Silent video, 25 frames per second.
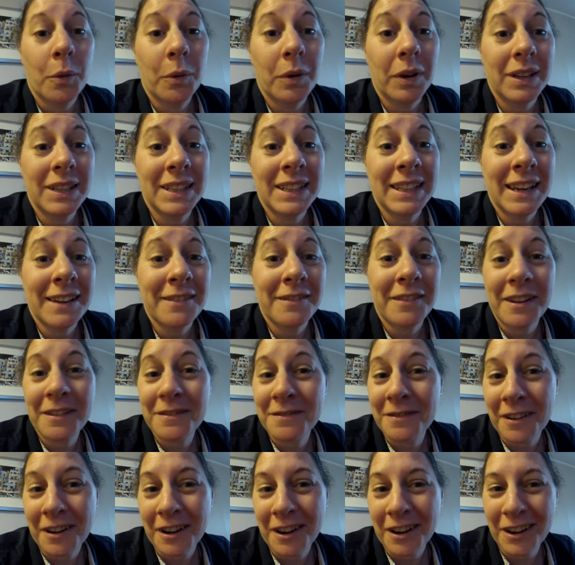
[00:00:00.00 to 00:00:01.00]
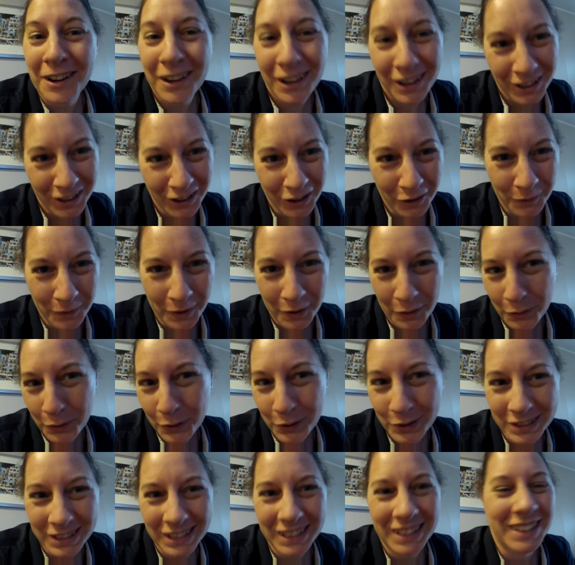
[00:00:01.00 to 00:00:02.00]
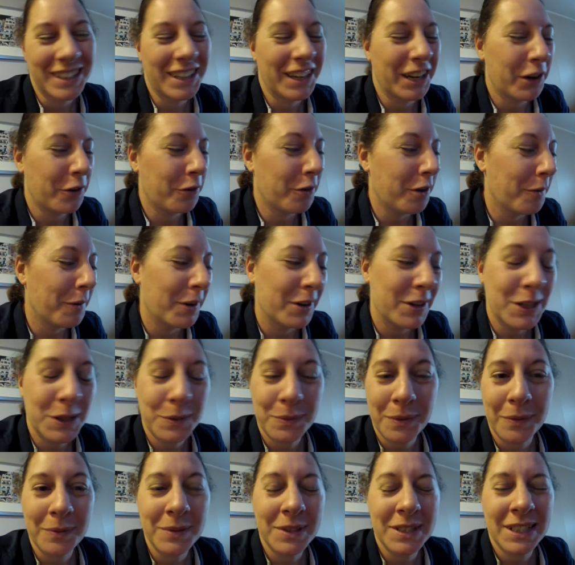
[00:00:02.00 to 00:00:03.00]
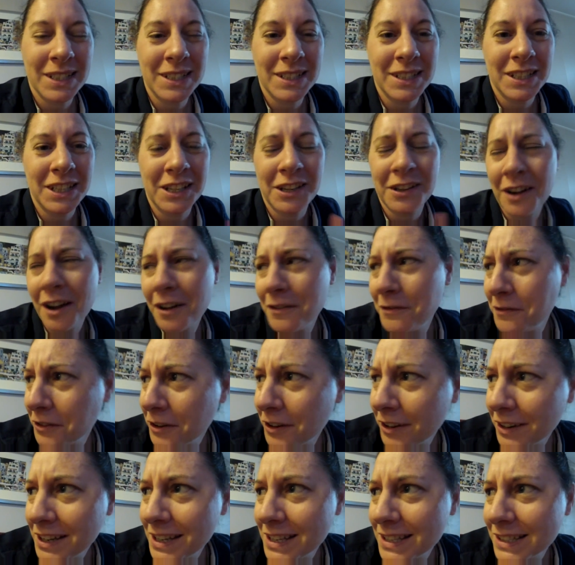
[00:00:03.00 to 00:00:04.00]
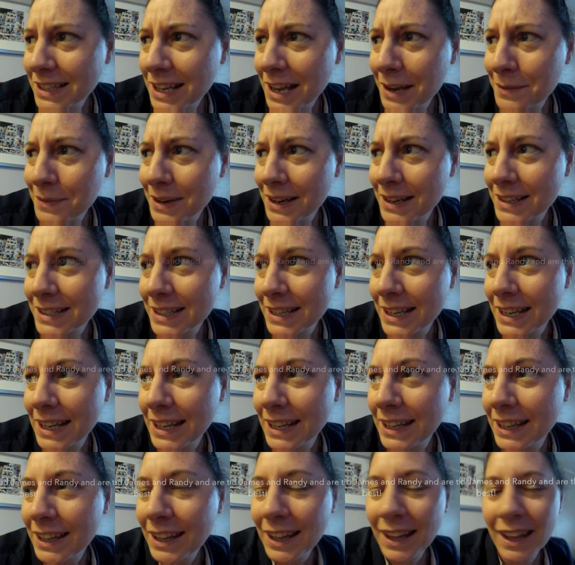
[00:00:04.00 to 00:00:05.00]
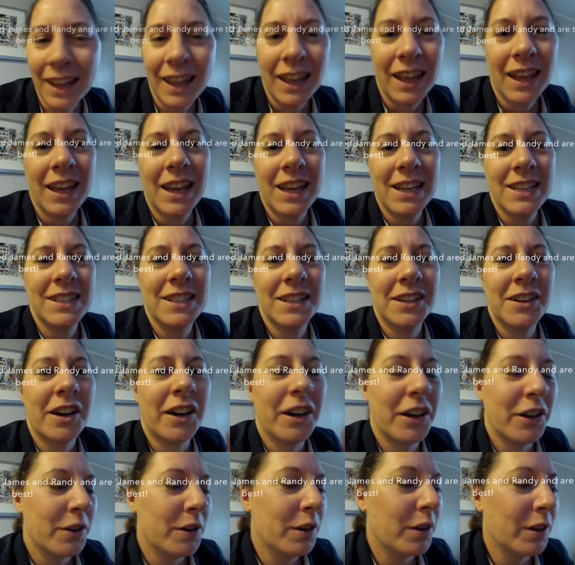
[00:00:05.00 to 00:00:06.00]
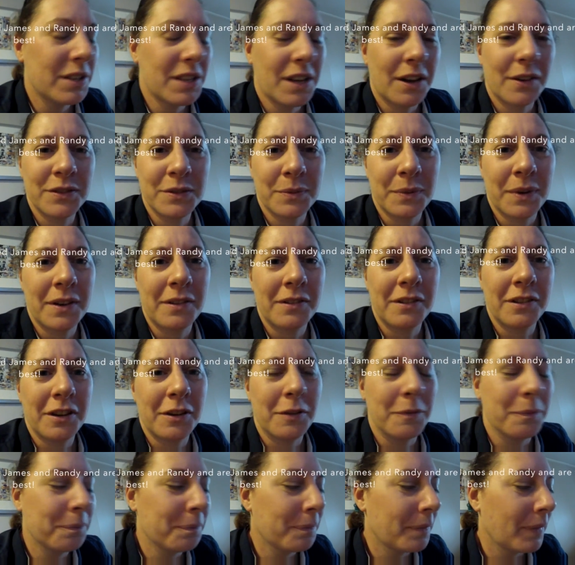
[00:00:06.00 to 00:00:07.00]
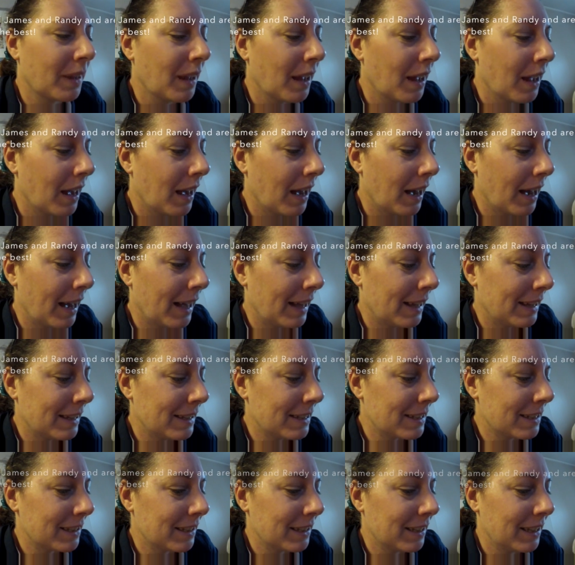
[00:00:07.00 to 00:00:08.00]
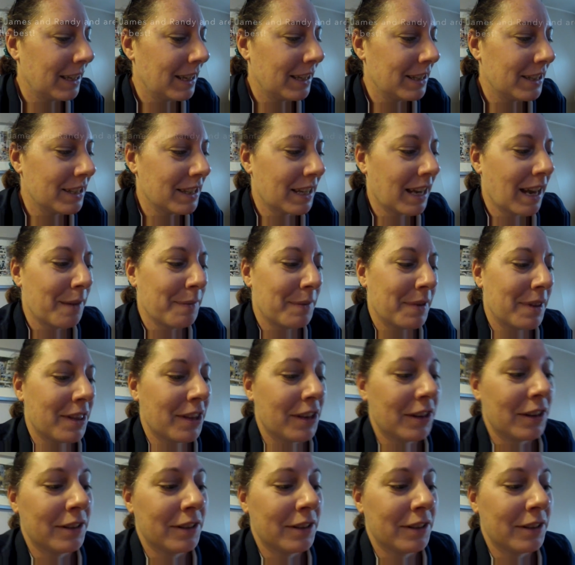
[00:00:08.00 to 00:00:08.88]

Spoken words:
Well, I didn't get very far on my walk to the dining room. I just bumped into, I forgot his name actually. He's the guy who looks after my room, and he just gave me